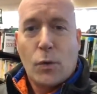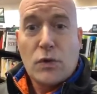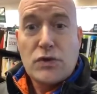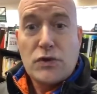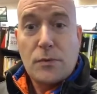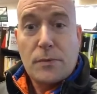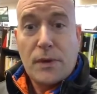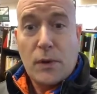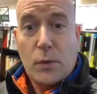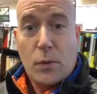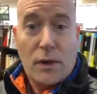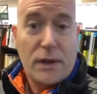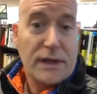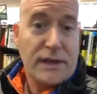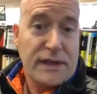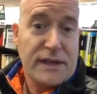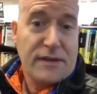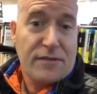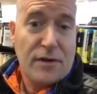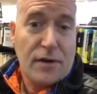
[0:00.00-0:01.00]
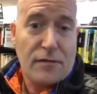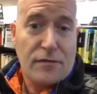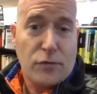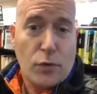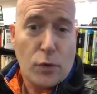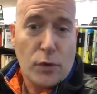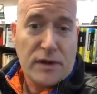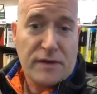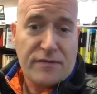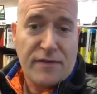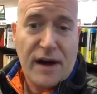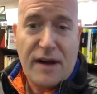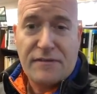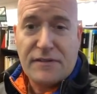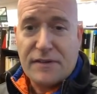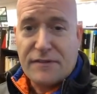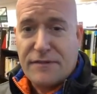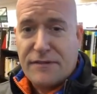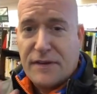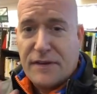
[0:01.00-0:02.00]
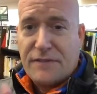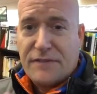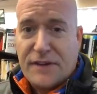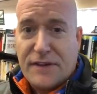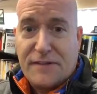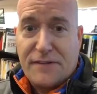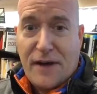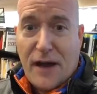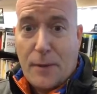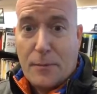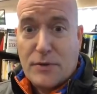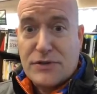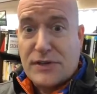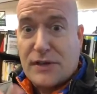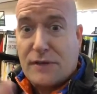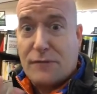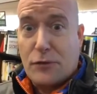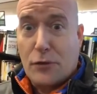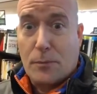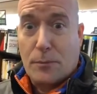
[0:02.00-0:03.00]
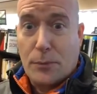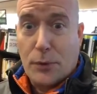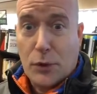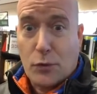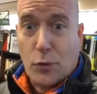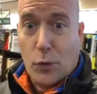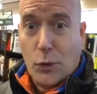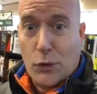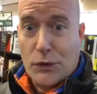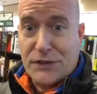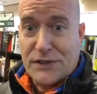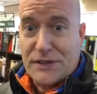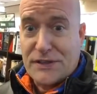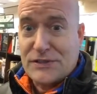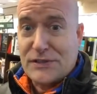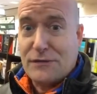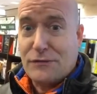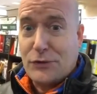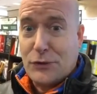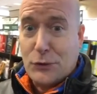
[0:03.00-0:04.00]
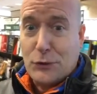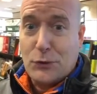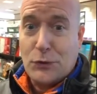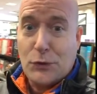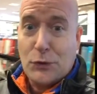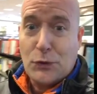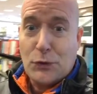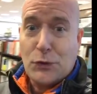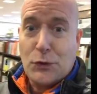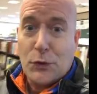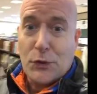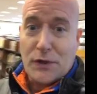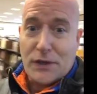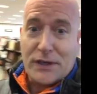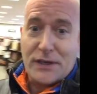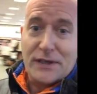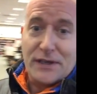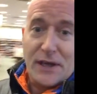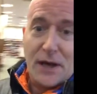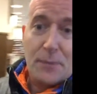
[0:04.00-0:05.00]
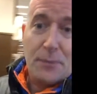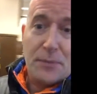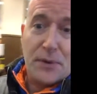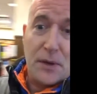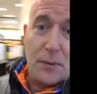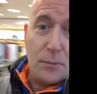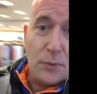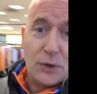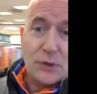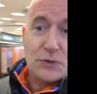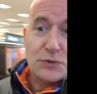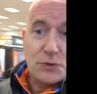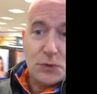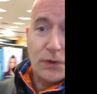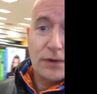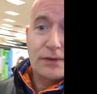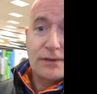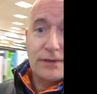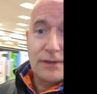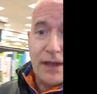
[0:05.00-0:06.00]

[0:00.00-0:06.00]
Would you be willing to give up 45 to 55% of your book royalties if you knew you could end up in a bookstore